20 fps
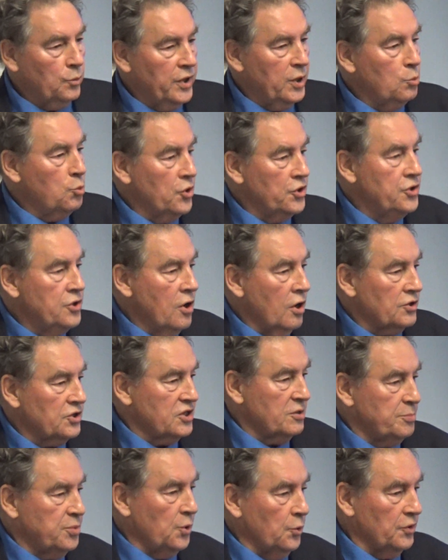we would not
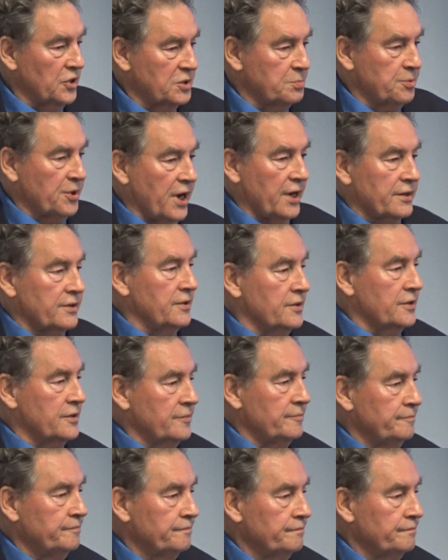support this practice.